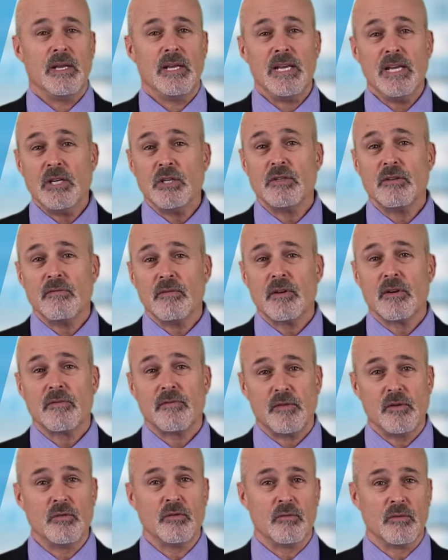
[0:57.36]
Each of their
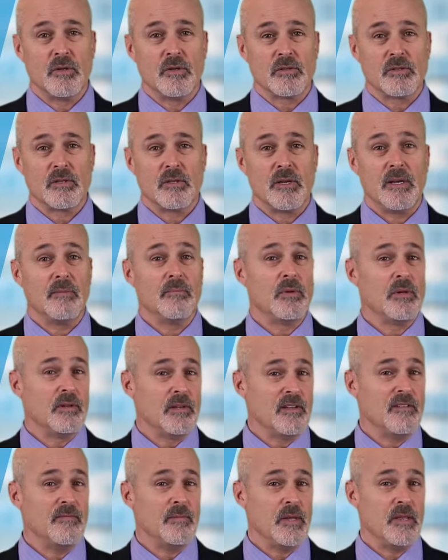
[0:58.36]
funerals, and
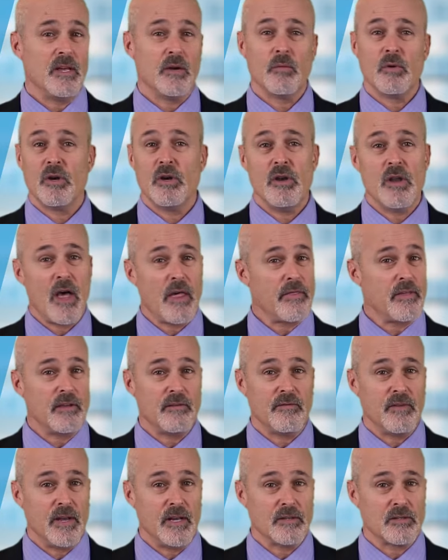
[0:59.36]
believe me, they were nothing
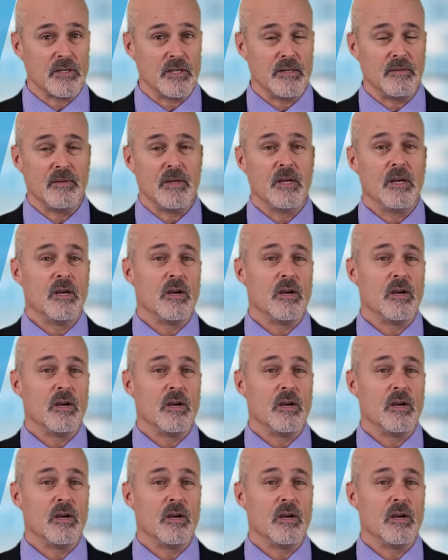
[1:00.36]
fancy,